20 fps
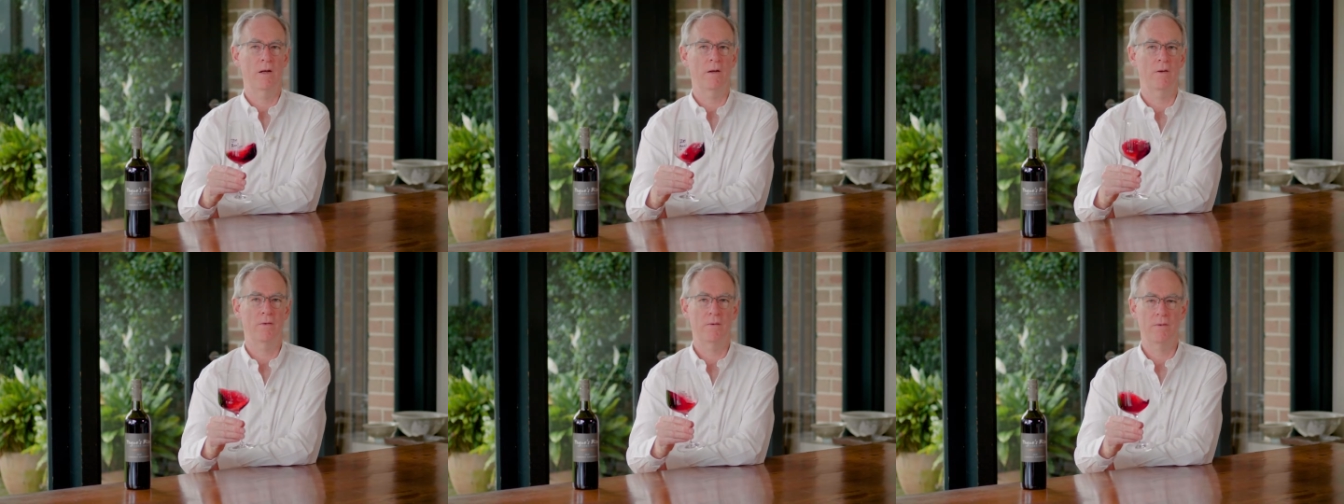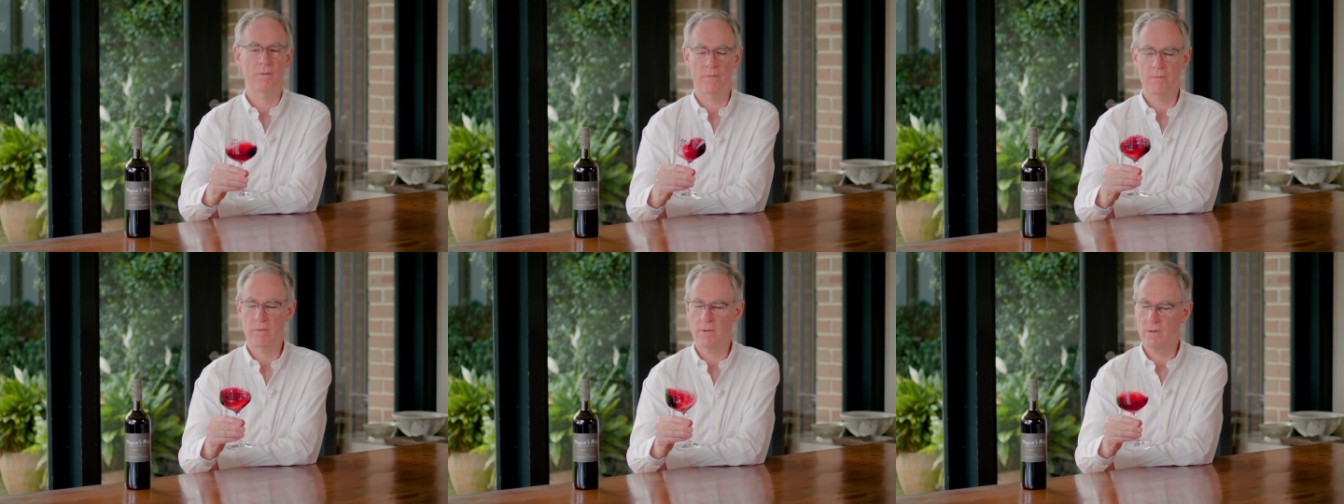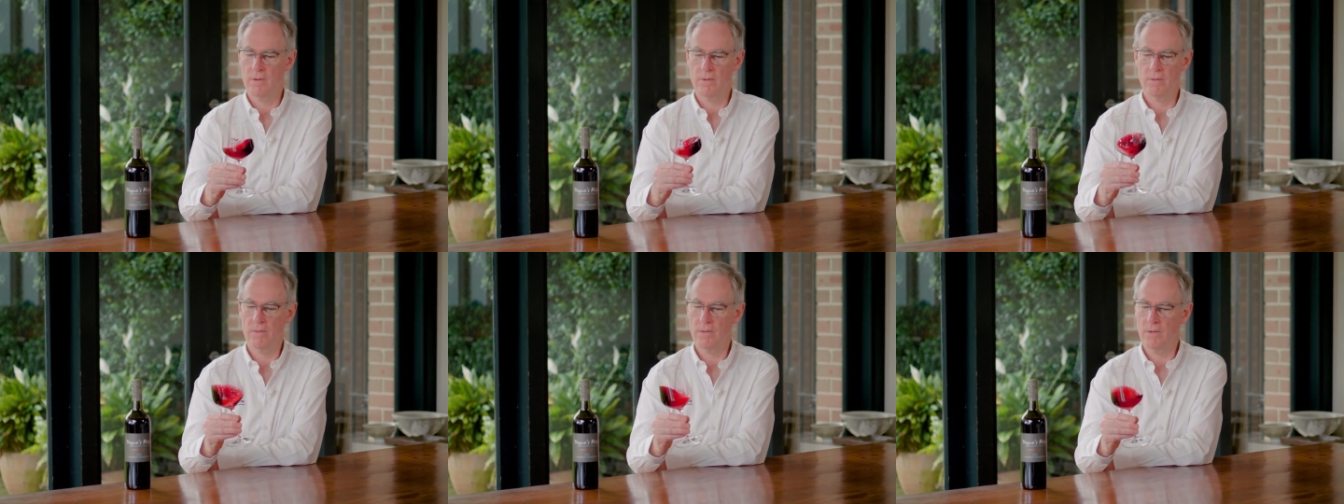It's, you
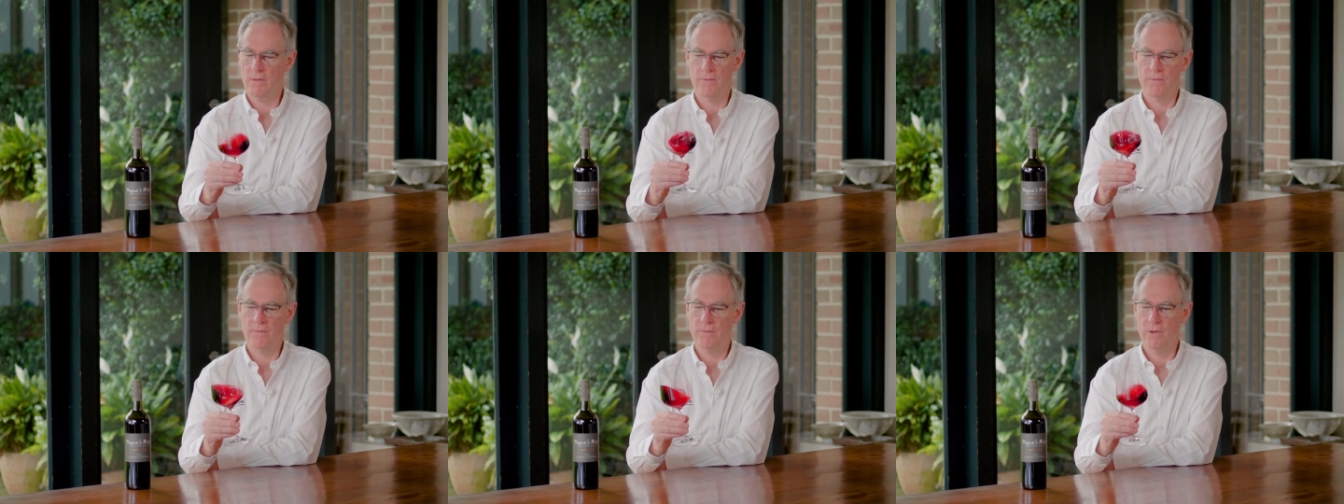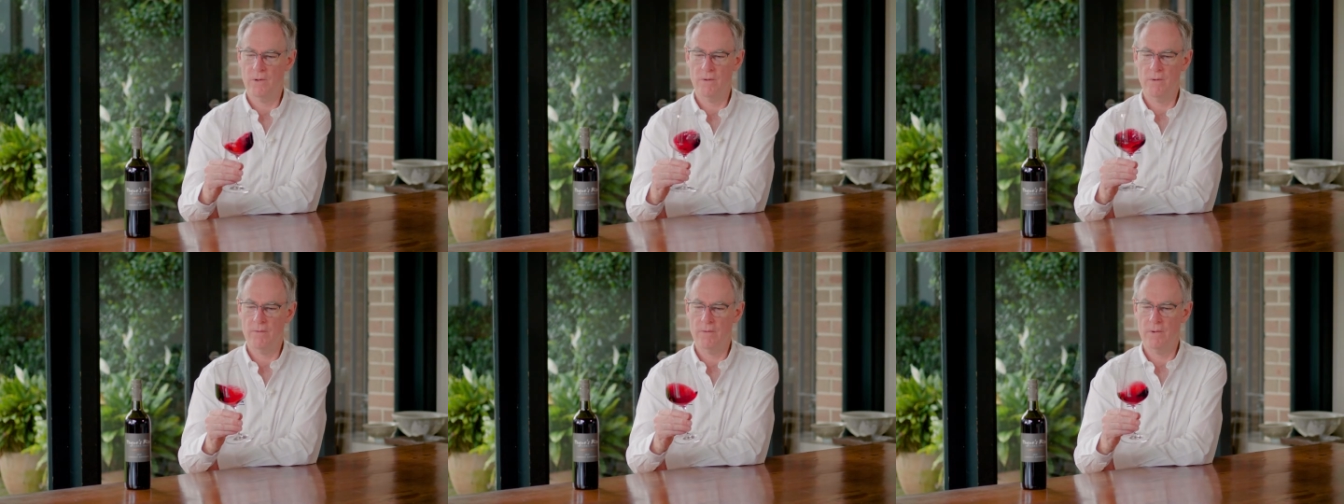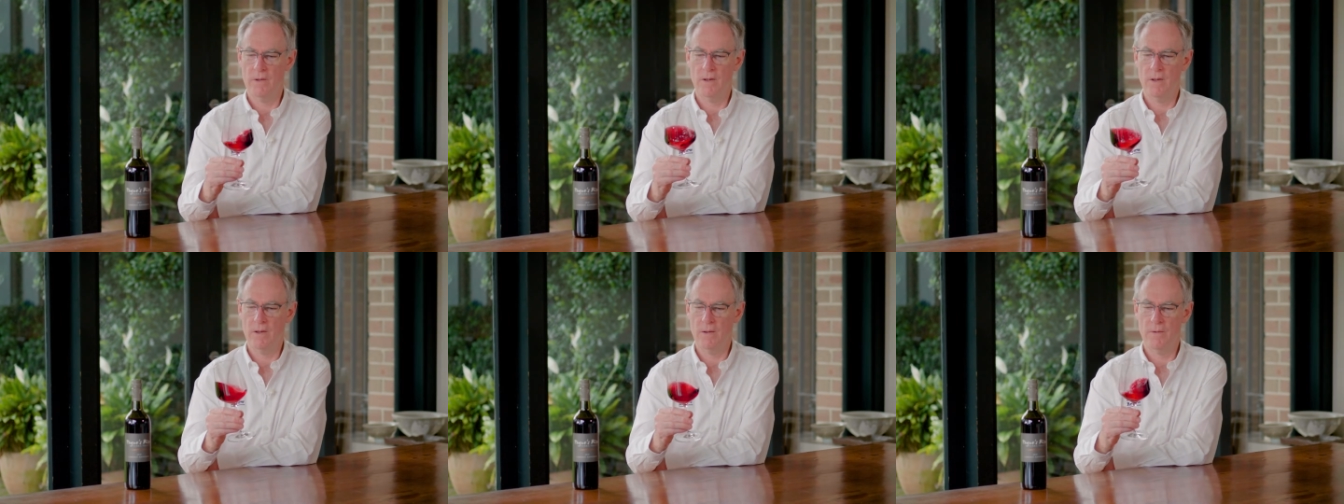know, it's very,
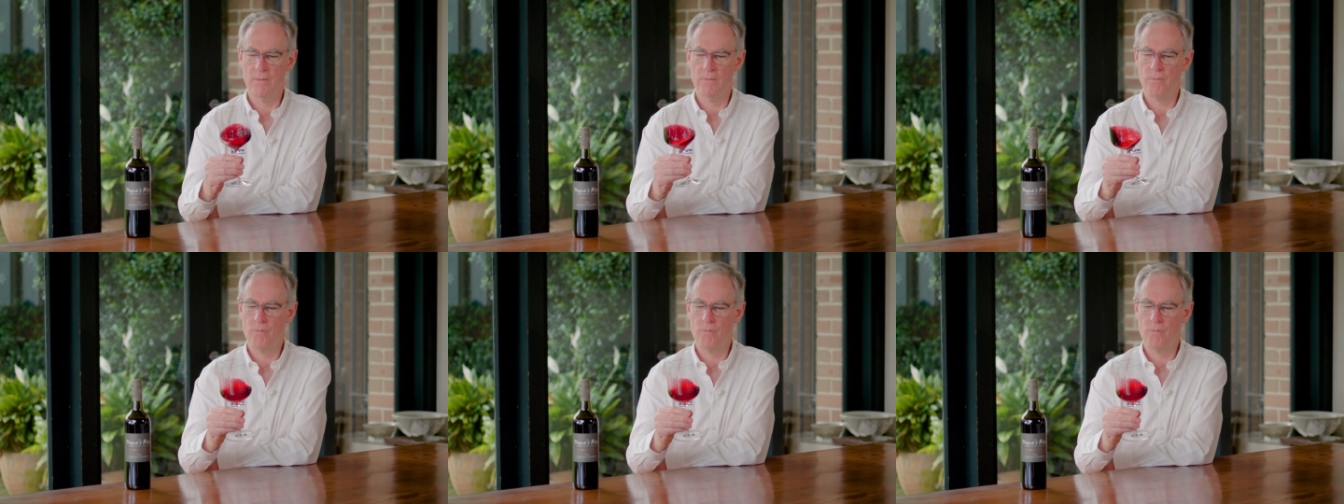very